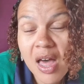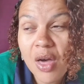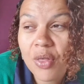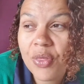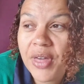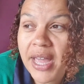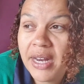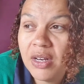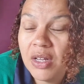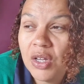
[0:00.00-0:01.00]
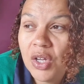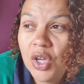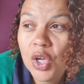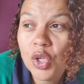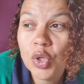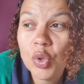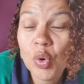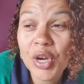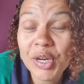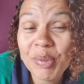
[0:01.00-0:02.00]
then you're
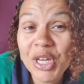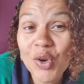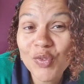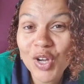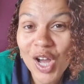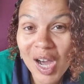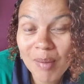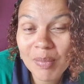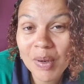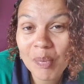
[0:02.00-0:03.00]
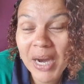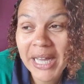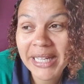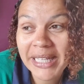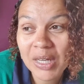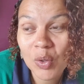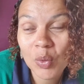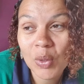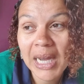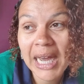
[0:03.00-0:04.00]
going to be overcome by
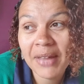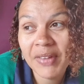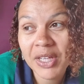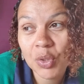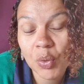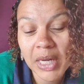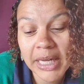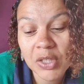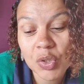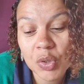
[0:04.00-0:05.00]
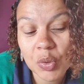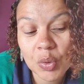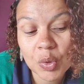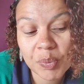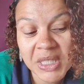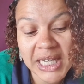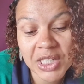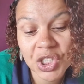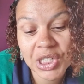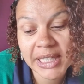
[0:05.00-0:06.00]
guilt, and then you're going to
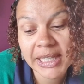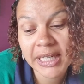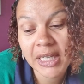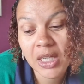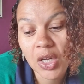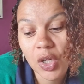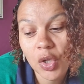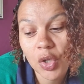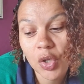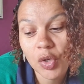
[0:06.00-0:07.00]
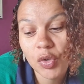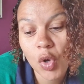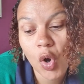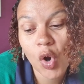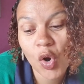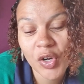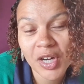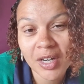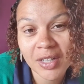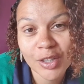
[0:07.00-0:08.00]
potentially not
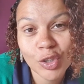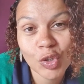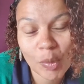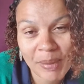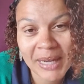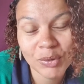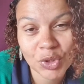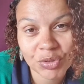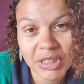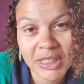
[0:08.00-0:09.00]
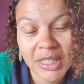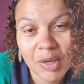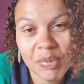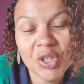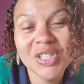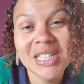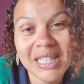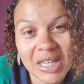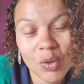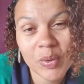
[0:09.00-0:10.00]
honor your boundary because the
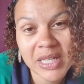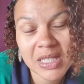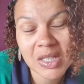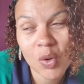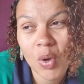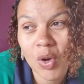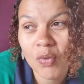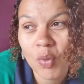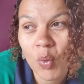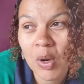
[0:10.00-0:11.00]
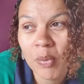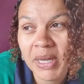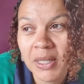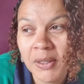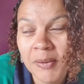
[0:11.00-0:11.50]
guilt is so overwhelming.